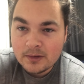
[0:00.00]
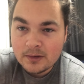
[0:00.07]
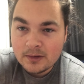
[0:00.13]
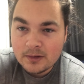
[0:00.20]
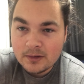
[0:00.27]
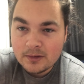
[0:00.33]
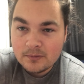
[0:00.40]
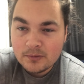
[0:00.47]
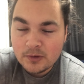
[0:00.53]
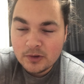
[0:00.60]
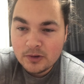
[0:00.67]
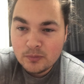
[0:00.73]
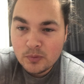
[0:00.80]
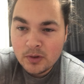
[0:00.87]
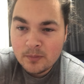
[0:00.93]
Uh, I
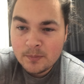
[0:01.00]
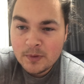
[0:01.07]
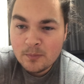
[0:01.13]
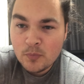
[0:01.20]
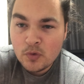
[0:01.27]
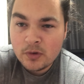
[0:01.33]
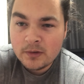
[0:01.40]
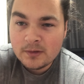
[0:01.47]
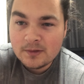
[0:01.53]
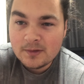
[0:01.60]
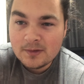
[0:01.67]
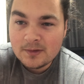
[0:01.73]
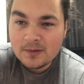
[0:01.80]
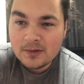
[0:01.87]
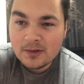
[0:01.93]
really want to be more
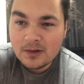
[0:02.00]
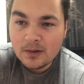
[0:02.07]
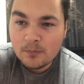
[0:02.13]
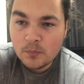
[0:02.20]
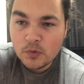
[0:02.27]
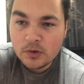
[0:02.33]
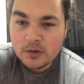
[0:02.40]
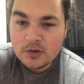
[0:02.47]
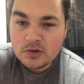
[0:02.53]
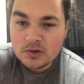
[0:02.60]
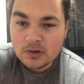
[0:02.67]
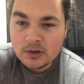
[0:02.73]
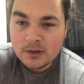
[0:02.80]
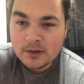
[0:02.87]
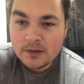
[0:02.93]
consistent. I'm really
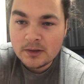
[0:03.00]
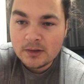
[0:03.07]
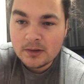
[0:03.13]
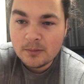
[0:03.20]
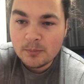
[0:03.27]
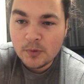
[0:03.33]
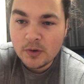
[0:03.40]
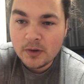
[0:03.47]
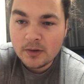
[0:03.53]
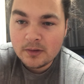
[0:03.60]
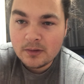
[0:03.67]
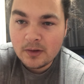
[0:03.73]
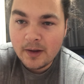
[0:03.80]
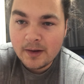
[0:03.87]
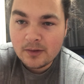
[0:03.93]
trying here,
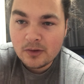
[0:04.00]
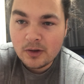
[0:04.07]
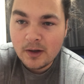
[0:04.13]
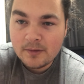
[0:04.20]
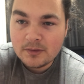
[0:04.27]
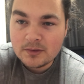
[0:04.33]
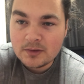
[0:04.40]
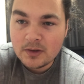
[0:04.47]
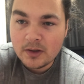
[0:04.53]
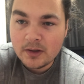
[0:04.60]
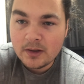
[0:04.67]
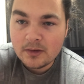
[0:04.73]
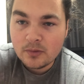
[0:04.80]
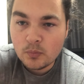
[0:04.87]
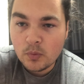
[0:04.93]
but like life just kind of
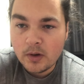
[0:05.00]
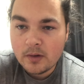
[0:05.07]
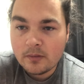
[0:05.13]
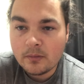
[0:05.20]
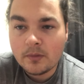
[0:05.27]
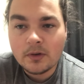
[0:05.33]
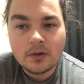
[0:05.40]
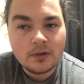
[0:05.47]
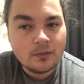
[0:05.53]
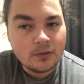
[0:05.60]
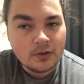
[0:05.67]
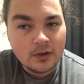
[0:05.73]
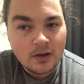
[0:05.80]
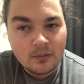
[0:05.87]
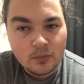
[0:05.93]
gets away from you
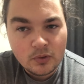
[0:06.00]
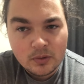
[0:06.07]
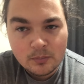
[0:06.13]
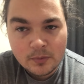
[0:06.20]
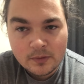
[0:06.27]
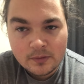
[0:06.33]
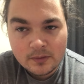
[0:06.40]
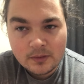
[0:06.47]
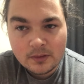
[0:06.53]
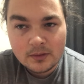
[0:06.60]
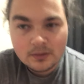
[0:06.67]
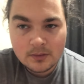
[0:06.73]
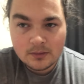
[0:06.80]
when you get really busy.